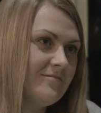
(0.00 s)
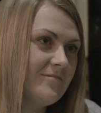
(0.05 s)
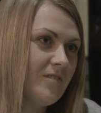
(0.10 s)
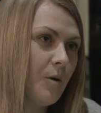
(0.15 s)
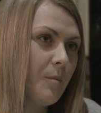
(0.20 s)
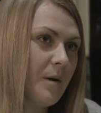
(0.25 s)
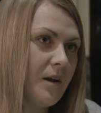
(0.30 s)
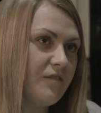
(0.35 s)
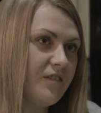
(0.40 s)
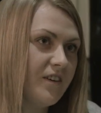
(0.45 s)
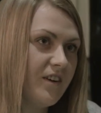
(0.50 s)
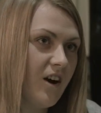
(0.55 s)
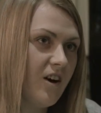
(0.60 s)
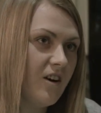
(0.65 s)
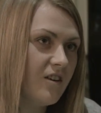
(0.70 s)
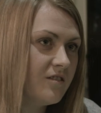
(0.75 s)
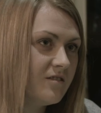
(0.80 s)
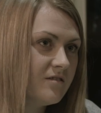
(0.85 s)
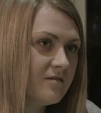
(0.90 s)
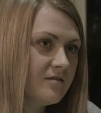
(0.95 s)
Oh, but I
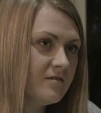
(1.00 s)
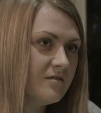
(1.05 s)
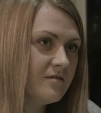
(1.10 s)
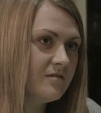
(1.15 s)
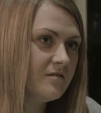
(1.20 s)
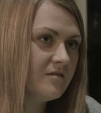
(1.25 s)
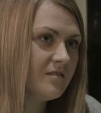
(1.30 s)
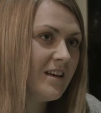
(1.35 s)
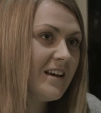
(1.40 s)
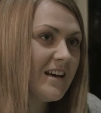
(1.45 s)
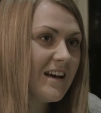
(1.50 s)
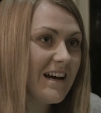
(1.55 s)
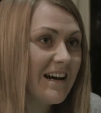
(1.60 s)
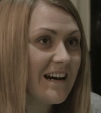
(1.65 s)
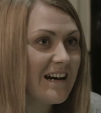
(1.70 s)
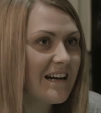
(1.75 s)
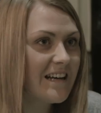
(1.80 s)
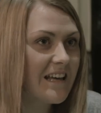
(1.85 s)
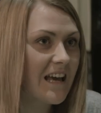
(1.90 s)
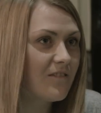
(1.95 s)
forgot.
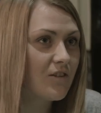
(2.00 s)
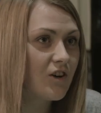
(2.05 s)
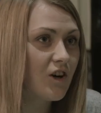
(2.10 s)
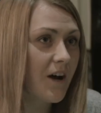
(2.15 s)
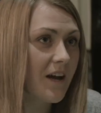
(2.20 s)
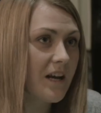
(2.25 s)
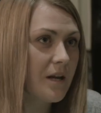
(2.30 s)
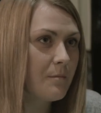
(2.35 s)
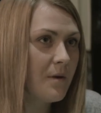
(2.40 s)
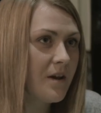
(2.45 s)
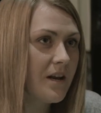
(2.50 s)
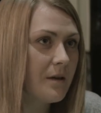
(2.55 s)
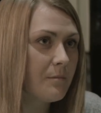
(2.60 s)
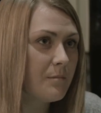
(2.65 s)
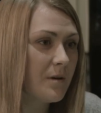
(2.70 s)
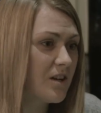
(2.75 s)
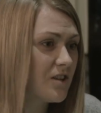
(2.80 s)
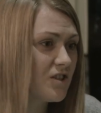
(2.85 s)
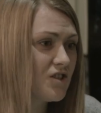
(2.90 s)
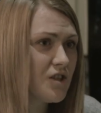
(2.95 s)
I haven't got any money
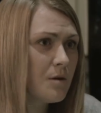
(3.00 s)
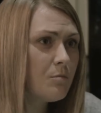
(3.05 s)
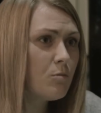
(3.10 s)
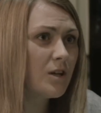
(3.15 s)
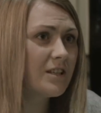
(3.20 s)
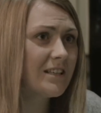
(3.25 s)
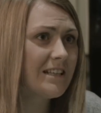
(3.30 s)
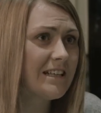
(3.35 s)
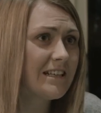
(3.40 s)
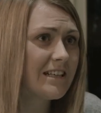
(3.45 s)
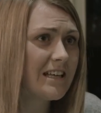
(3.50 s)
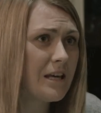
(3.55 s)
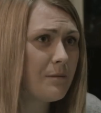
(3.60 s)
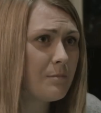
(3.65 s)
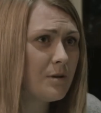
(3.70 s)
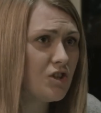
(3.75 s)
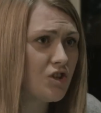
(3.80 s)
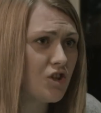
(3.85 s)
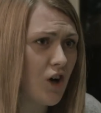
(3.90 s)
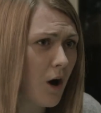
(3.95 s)
because someone can't
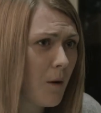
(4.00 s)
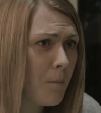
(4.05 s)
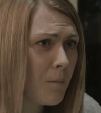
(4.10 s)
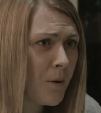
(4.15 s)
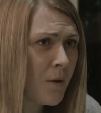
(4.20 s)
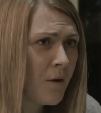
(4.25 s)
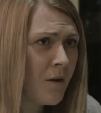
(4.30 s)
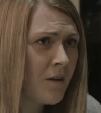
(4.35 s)
keep a job.